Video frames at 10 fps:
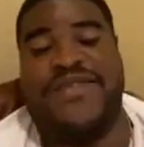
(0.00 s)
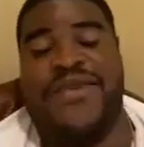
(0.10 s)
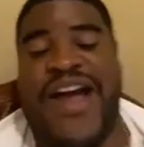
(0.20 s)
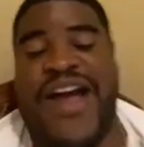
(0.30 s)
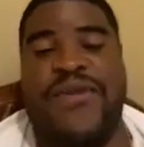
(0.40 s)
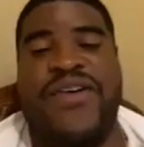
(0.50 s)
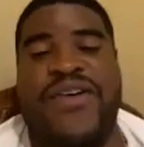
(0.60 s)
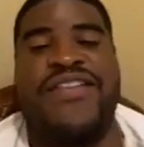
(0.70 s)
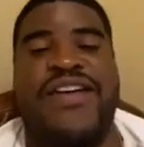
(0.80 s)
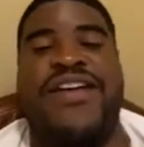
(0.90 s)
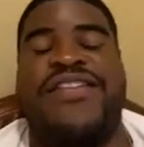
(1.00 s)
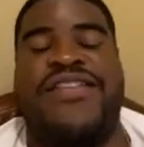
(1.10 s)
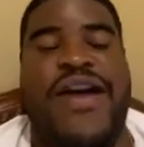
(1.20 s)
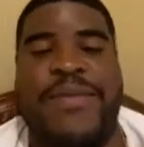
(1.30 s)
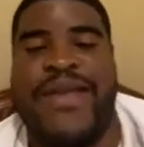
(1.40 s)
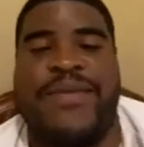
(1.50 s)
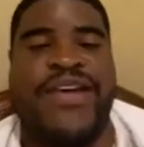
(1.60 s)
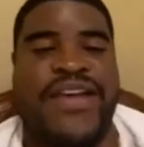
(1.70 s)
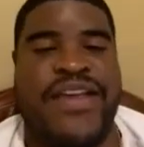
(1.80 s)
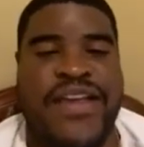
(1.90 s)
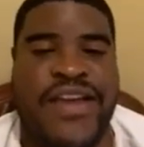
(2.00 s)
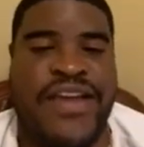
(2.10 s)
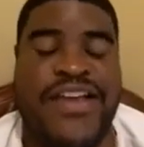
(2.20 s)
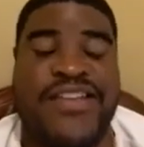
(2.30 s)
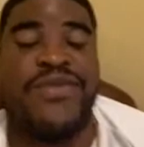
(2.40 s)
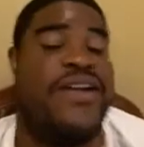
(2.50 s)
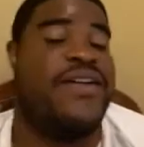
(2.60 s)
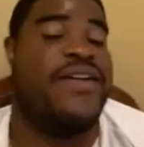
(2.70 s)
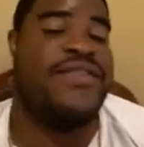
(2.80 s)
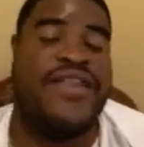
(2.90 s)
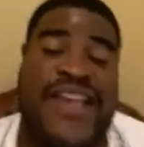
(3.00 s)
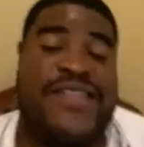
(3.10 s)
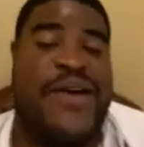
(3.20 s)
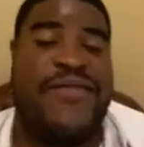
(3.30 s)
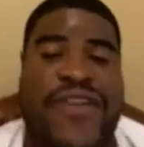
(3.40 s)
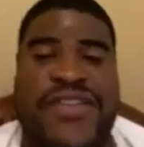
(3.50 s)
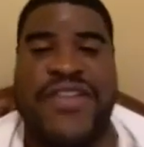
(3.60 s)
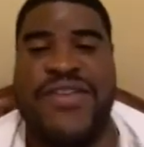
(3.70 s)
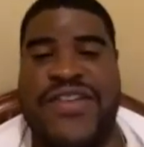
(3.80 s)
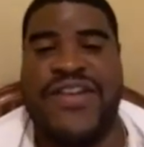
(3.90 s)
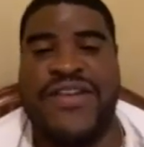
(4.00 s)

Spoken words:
I would have done. So, but it's whatever. That's my first loser, though.